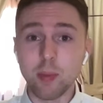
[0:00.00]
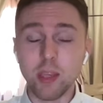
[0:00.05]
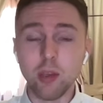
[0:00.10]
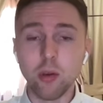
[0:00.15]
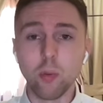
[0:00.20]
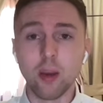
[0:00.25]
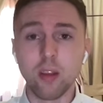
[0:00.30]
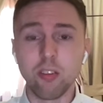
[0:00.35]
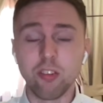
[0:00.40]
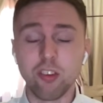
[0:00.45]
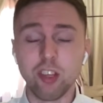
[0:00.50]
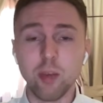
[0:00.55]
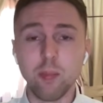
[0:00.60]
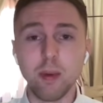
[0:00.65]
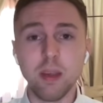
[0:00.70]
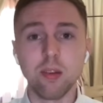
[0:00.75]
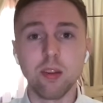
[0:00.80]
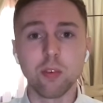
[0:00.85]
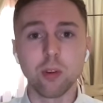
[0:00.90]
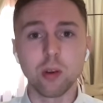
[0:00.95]
who wears cheek
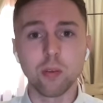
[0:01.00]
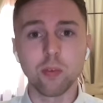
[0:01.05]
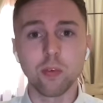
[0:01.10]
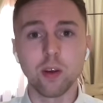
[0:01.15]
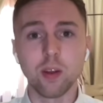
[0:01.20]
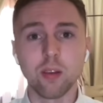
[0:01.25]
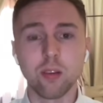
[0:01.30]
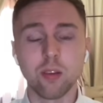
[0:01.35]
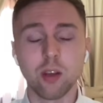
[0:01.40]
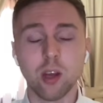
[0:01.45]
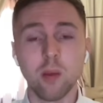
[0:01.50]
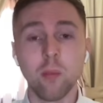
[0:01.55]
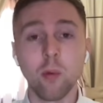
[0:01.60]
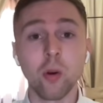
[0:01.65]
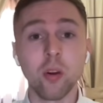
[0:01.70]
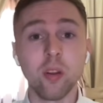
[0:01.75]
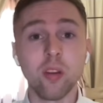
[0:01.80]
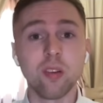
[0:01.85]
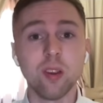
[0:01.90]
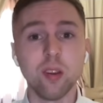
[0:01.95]
pieces for the first time on
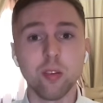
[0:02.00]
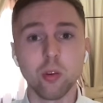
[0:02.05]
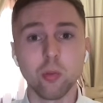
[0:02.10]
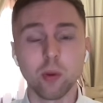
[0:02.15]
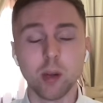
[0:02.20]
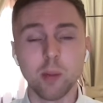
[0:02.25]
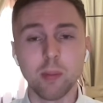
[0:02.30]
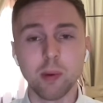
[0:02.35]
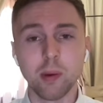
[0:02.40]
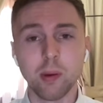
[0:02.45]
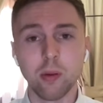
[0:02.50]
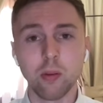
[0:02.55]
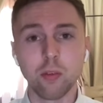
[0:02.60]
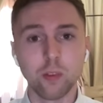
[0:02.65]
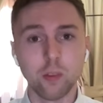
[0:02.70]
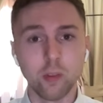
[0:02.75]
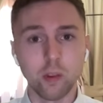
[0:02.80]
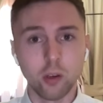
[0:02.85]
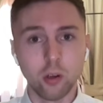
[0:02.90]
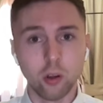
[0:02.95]
his seasonal reappearance for
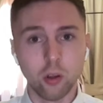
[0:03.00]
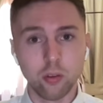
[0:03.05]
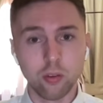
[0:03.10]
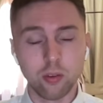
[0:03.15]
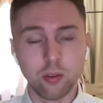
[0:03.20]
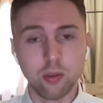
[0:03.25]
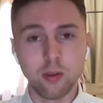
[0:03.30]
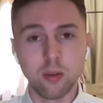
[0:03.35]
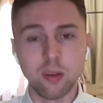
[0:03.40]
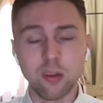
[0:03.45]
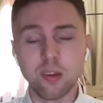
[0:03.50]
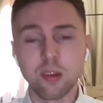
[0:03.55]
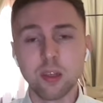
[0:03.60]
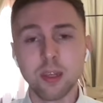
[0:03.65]
the Gosdens,